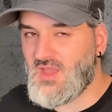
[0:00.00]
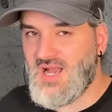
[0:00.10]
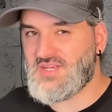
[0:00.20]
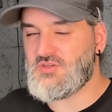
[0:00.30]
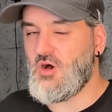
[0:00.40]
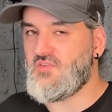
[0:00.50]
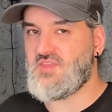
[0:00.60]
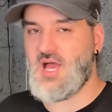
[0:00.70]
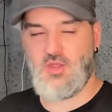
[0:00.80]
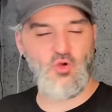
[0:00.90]
I had an offer
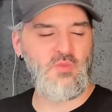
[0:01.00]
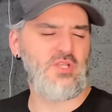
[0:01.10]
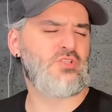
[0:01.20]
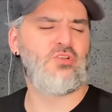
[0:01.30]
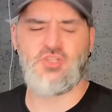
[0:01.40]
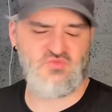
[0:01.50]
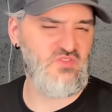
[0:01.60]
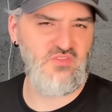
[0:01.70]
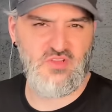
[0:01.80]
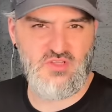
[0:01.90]
that I almost couldn't
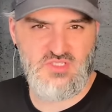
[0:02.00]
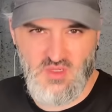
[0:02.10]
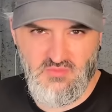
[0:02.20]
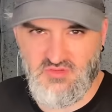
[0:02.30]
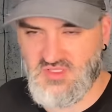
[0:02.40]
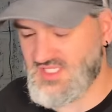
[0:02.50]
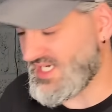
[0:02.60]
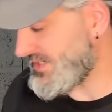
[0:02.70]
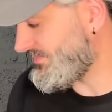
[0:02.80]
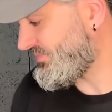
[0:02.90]
refuse to come through
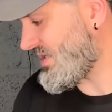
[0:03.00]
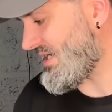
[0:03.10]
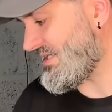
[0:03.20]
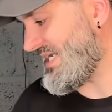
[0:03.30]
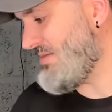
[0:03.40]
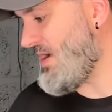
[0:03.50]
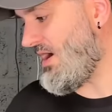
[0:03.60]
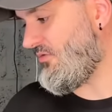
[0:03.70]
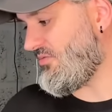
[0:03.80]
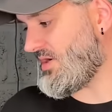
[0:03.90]
today. I had an
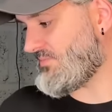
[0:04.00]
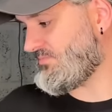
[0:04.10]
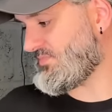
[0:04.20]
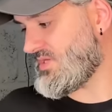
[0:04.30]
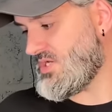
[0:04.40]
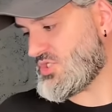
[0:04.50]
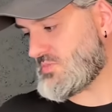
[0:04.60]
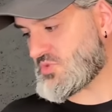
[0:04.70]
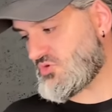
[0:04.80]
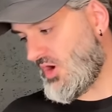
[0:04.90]
email from a
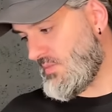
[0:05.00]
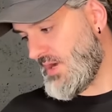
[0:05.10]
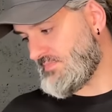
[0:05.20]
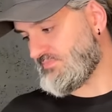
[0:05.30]
subscriber.